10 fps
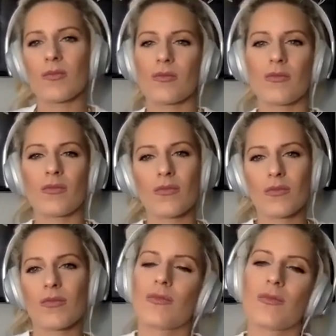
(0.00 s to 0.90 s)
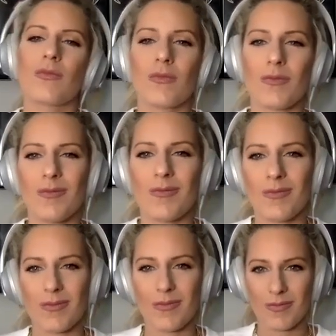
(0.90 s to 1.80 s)

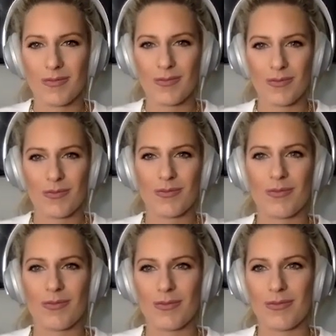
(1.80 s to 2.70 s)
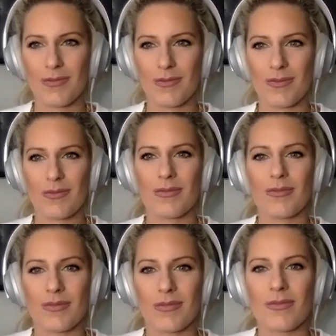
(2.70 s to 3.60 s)

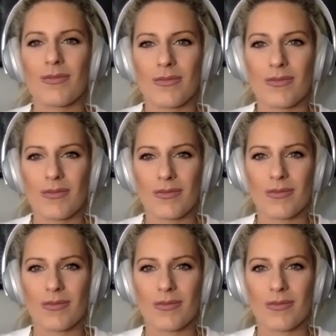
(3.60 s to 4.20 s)
No words are spoken by the person on screen.